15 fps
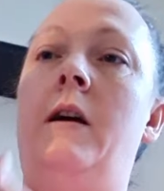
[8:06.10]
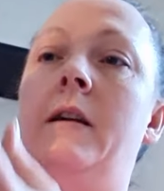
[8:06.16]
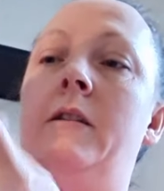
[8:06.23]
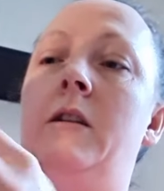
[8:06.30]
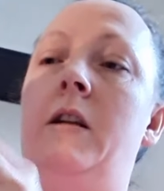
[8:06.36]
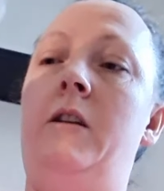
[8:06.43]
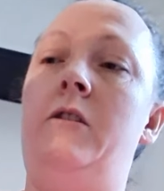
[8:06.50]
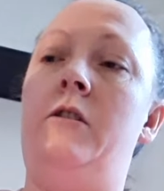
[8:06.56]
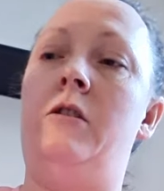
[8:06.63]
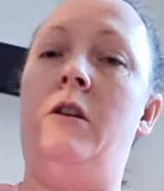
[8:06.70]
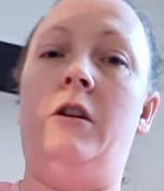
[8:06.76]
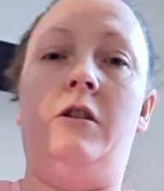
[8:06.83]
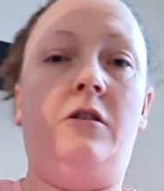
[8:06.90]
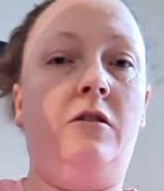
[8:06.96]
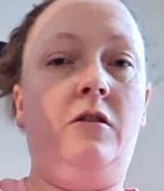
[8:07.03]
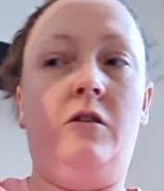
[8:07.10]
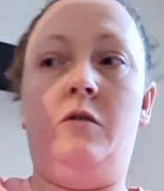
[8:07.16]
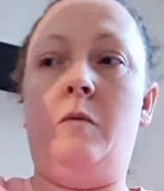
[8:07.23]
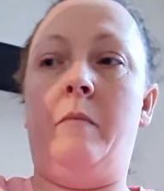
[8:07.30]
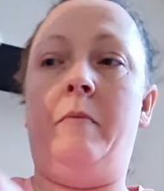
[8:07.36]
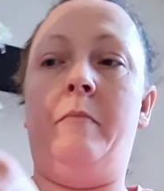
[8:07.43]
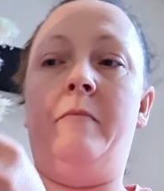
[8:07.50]
actually just like
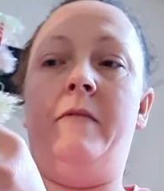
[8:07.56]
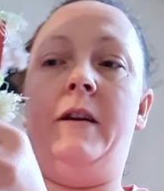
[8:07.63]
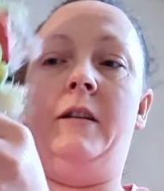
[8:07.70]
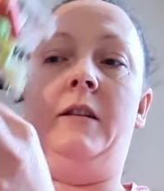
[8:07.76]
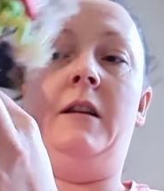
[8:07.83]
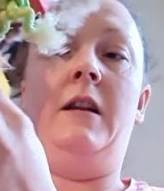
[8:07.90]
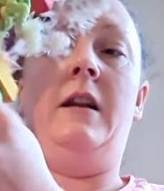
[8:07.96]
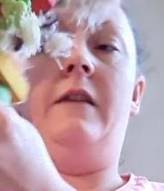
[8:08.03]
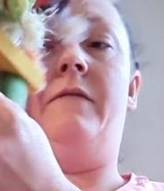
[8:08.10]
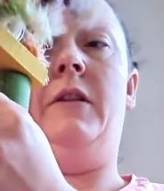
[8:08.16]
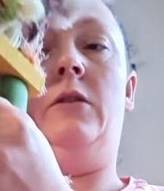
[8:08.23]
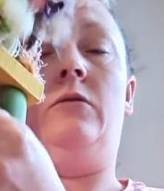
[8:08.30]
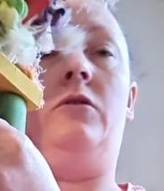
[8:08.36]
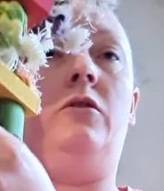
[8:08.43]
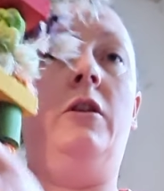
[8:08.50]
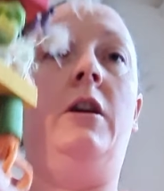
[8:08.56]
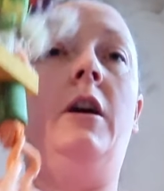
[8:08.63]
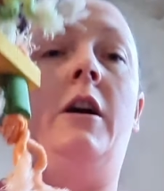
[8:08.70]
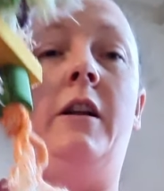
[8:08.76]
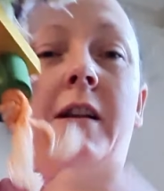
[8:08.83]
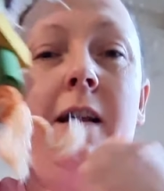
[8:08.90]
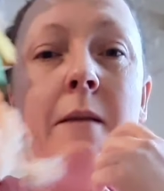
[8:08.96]
swap them around and another little toy can
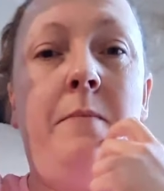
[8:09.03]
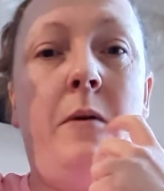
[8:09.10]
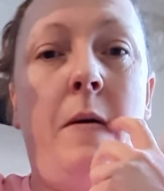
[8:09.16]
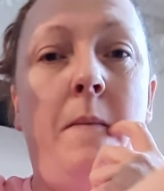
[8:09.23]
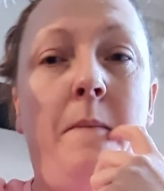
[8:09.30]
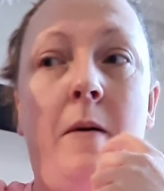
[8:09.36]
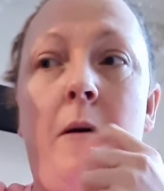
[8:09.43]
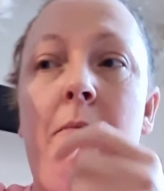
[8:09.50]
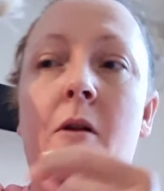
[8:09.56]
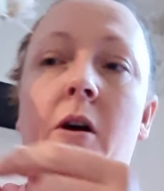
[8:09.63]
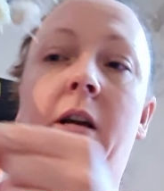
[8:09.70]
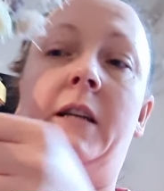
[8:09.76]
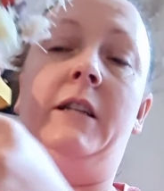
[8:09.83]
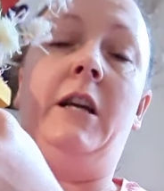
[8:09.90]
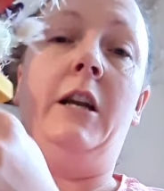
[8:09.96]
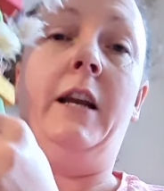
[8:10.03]
go down the bottom. But I'm not actually